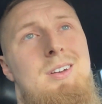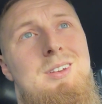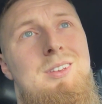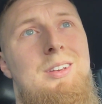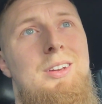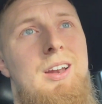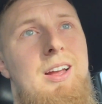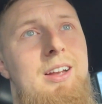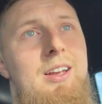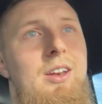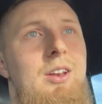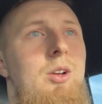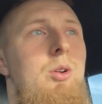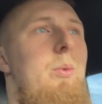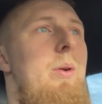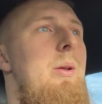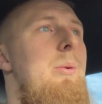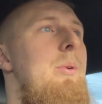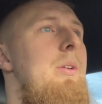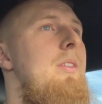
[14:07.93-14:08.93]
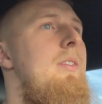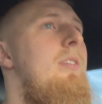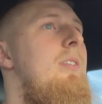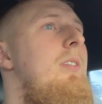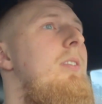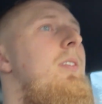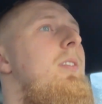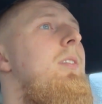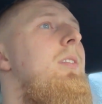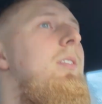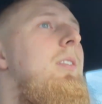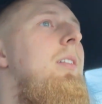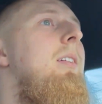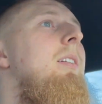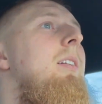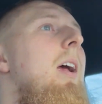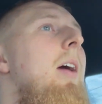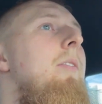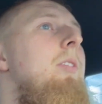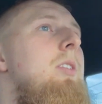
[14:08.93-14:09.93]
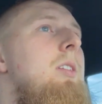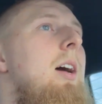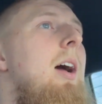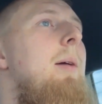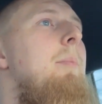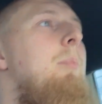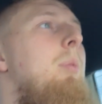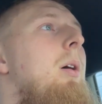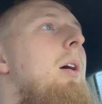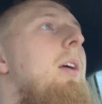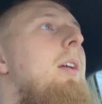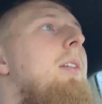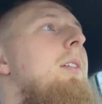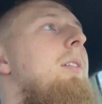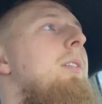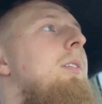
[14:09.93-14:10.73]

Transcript: you're not going to agree with every time, but